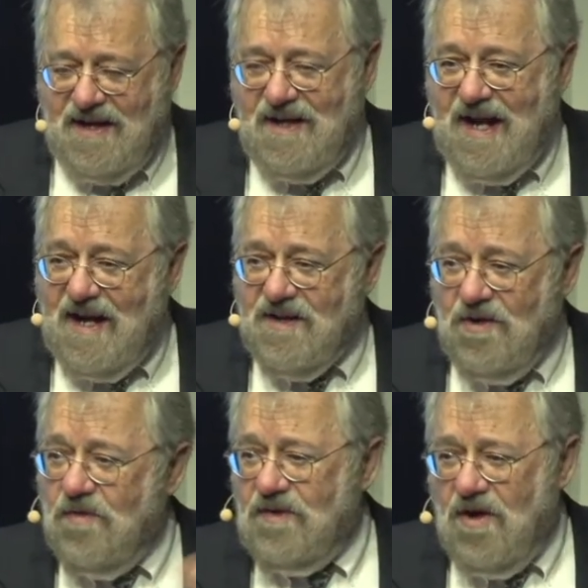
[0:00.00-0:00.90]
in and out of the
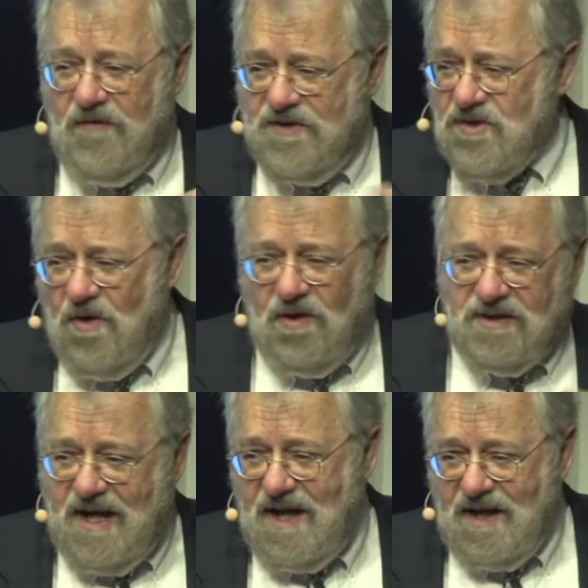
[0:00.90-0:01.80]
Oval Office all
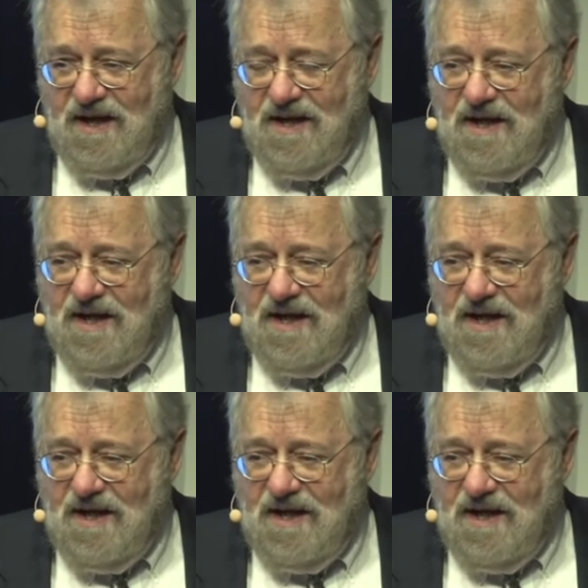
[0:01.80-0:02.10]
day,